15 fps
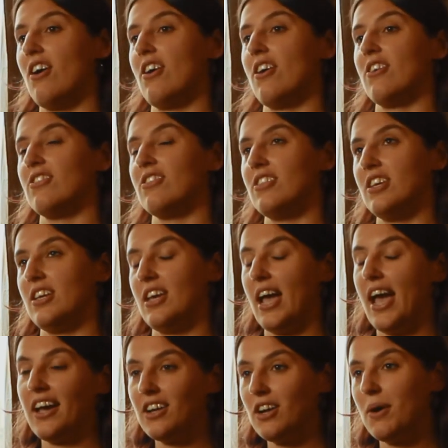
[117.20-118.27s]
are
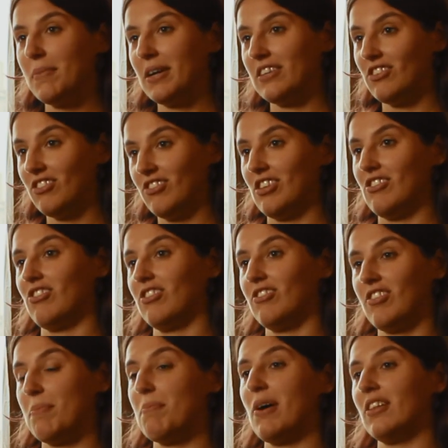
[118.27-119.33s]
the economic
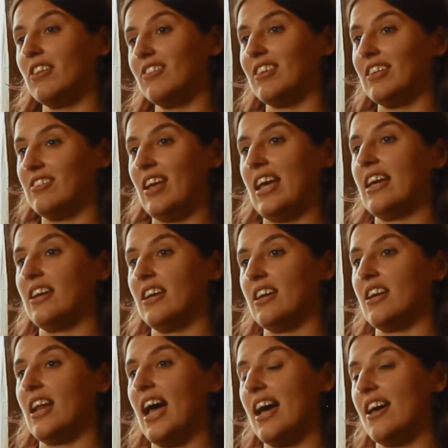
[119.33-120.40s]
decisions and policy
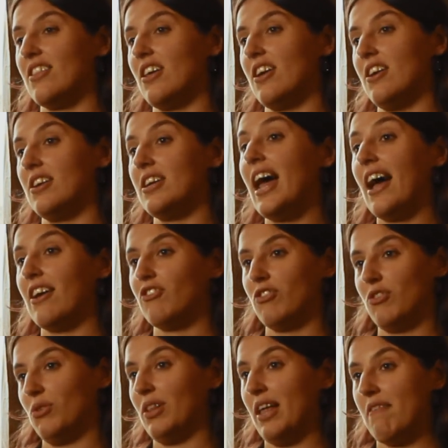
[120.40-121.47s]
taken at a
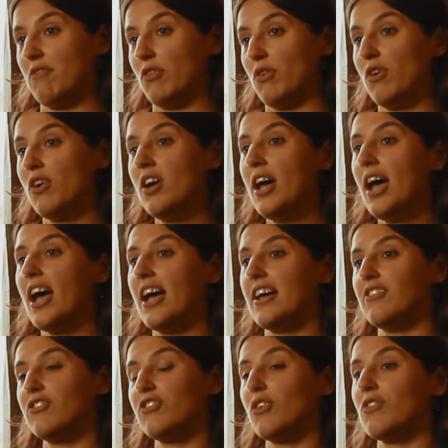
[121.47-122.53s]
national level.
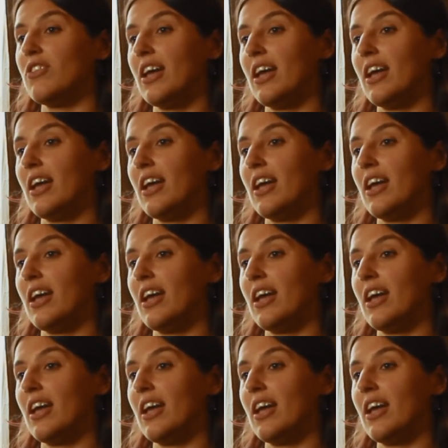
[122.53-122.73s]
And so